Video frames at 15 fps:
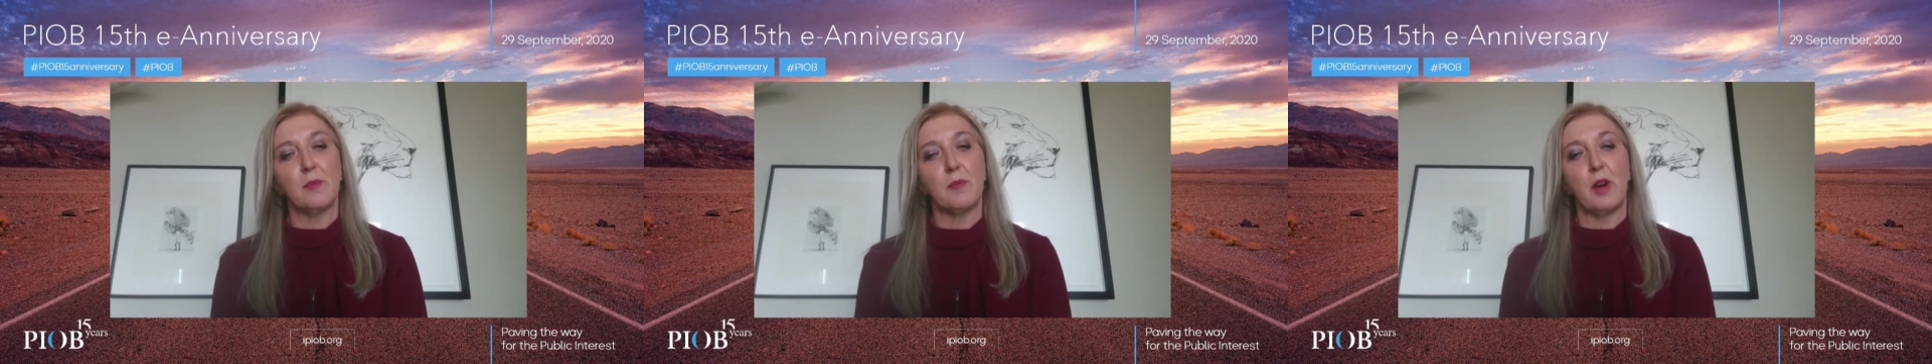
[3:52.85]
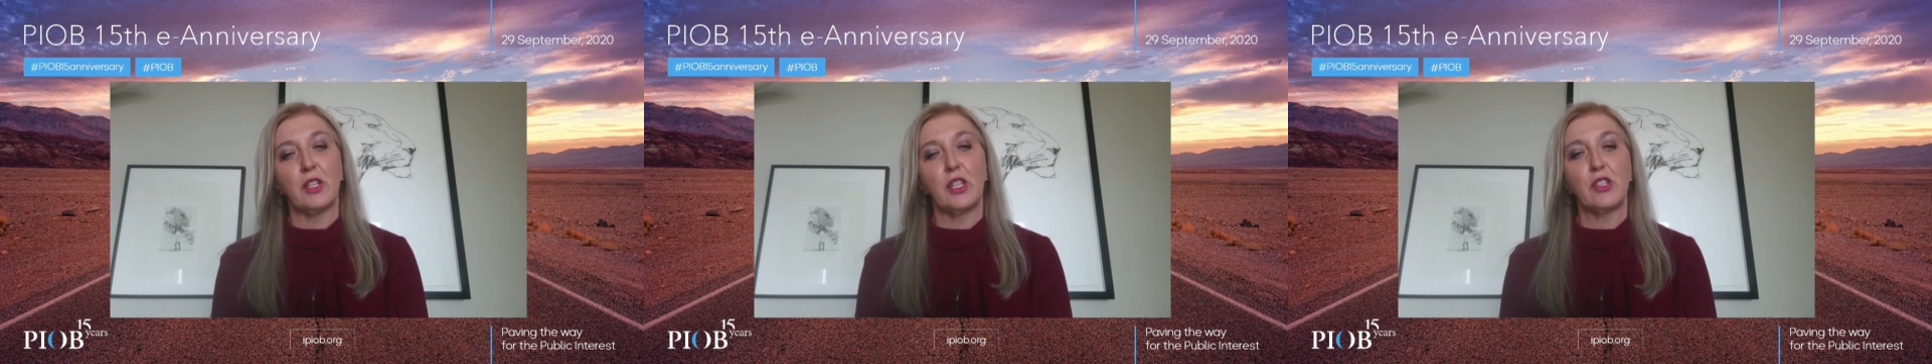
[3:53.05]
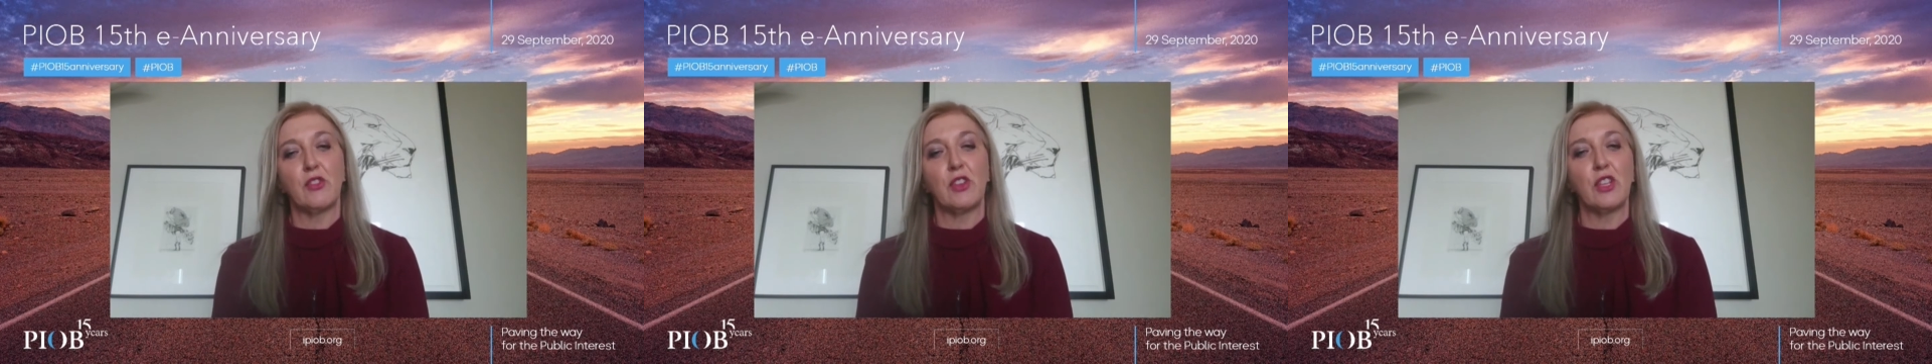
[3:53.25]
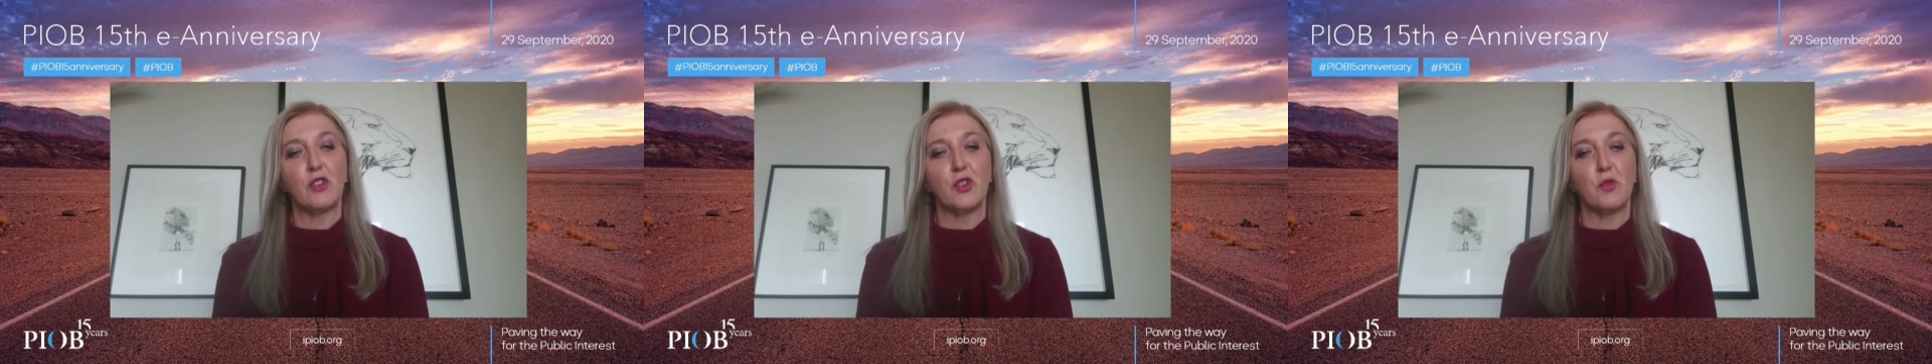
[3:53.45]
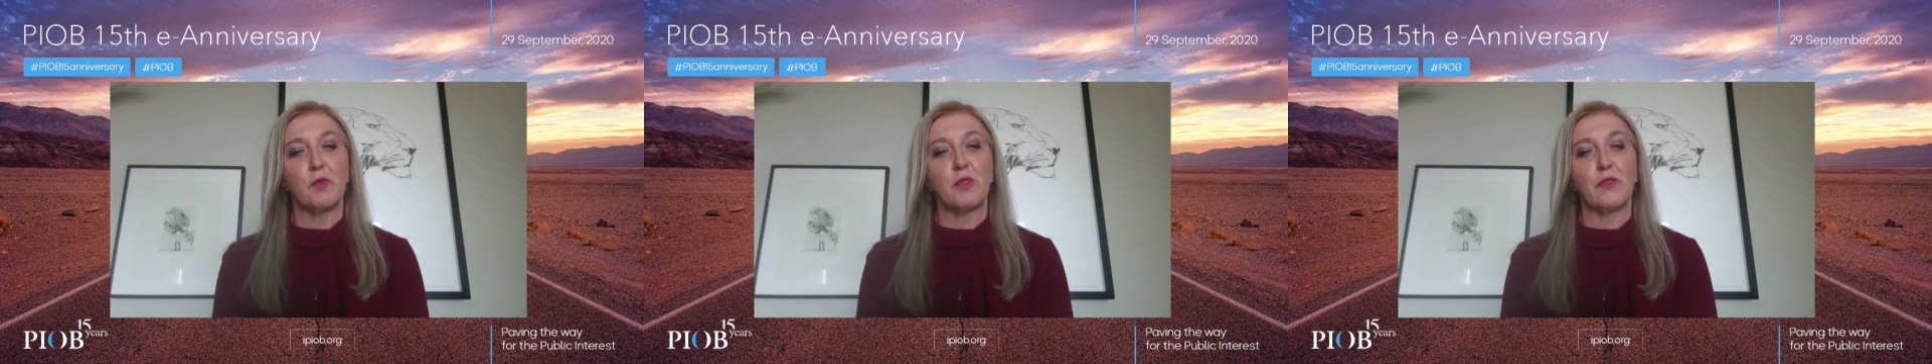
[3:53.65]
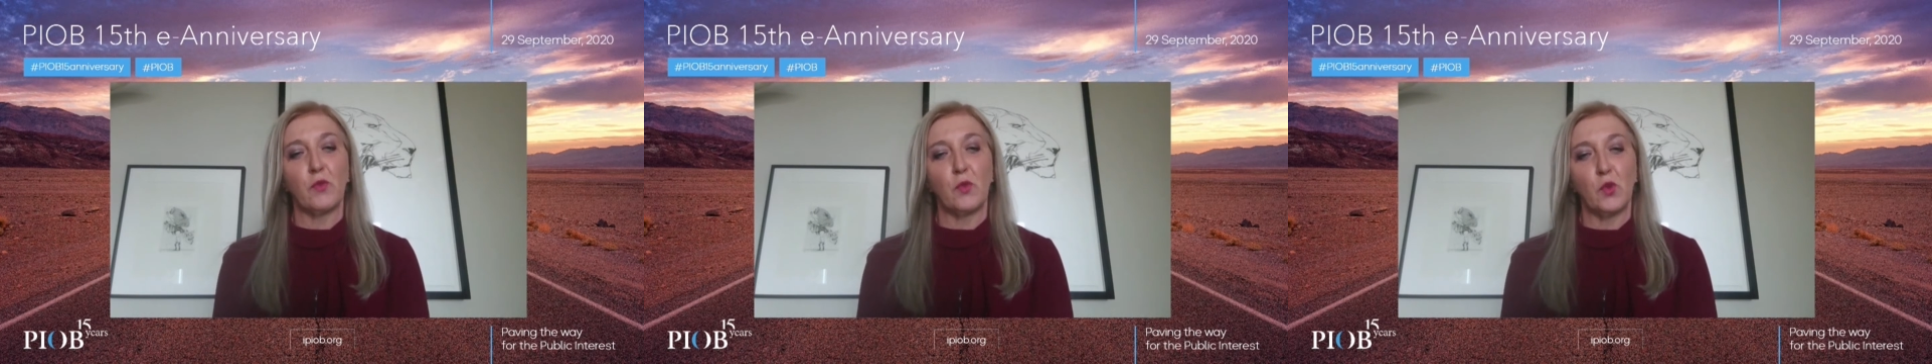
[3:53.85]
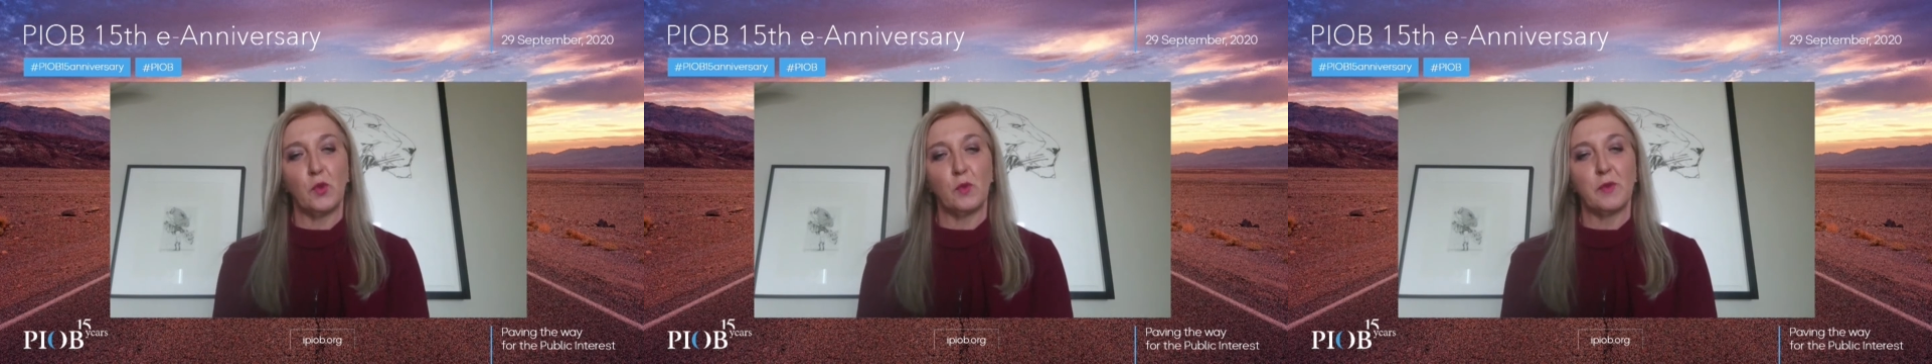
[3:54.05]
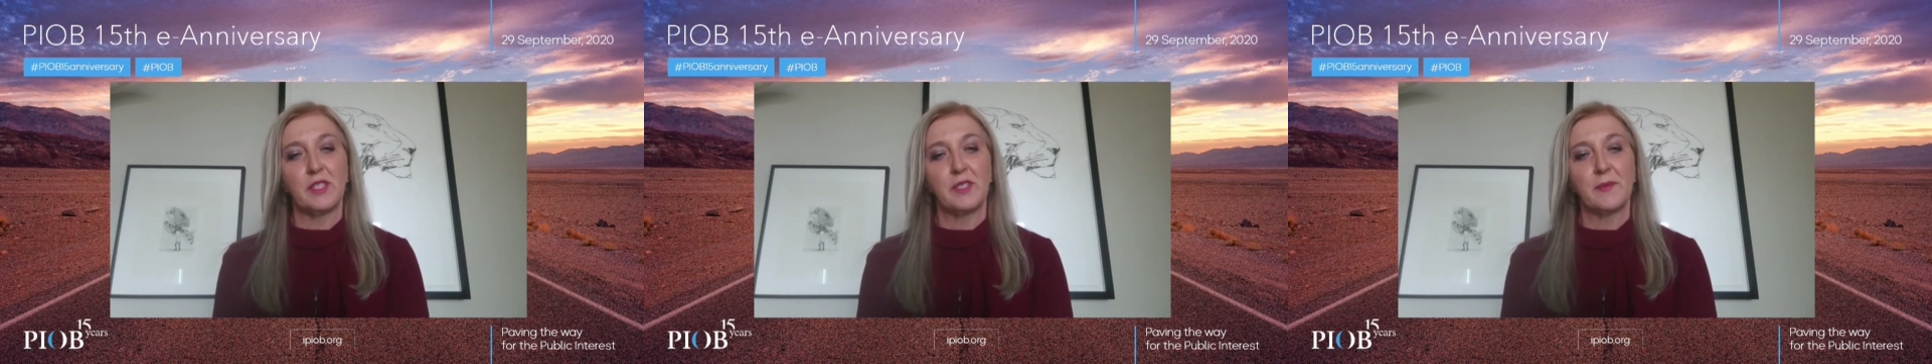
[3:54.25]
the monitoring group
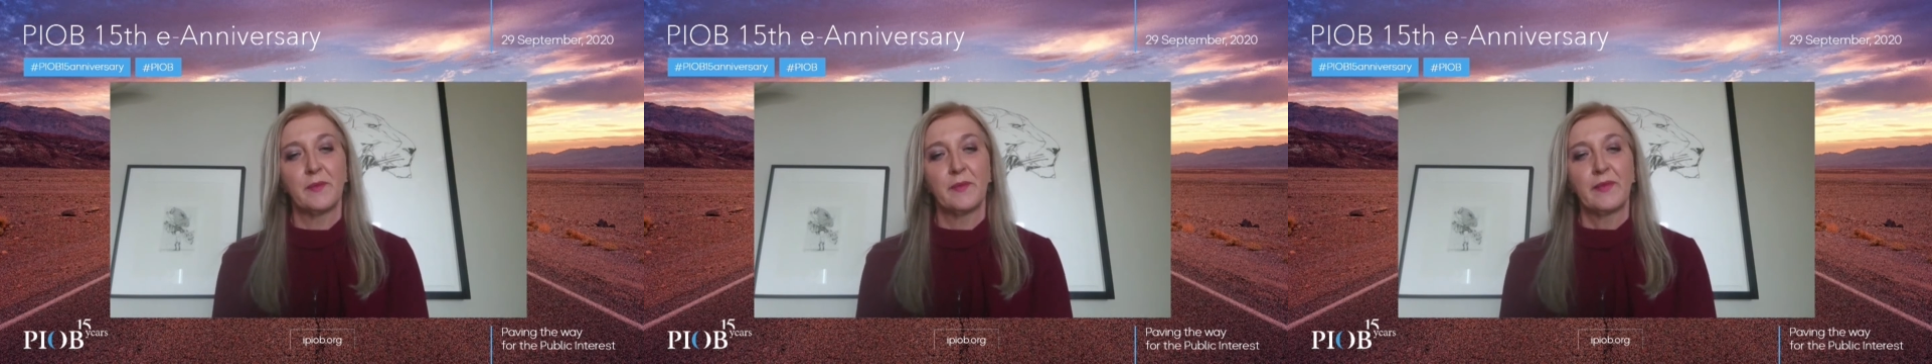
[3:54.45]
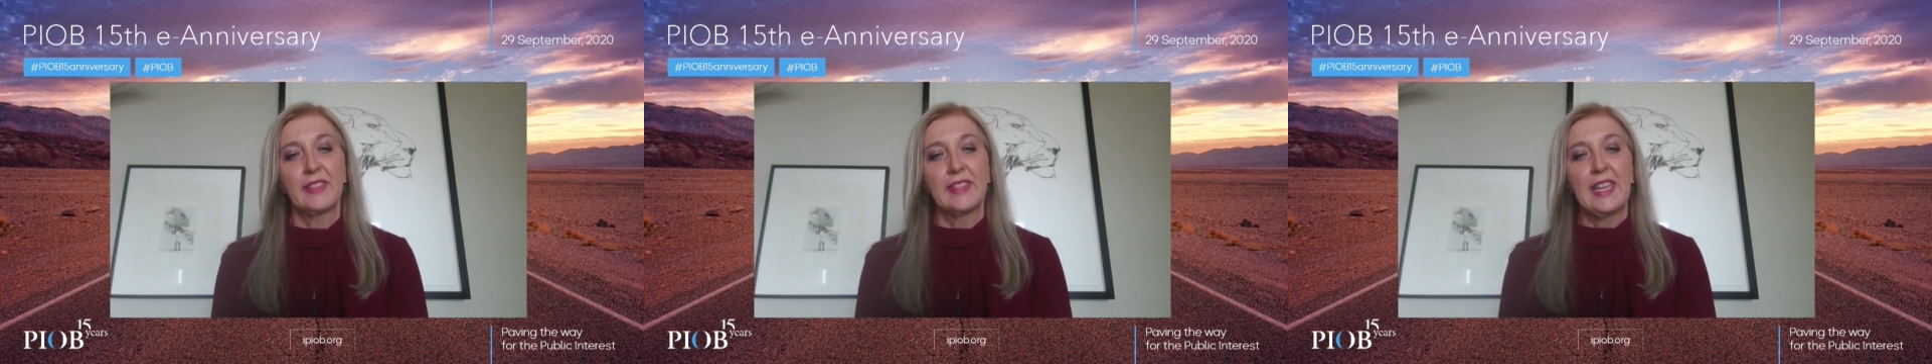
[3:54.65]
reforms.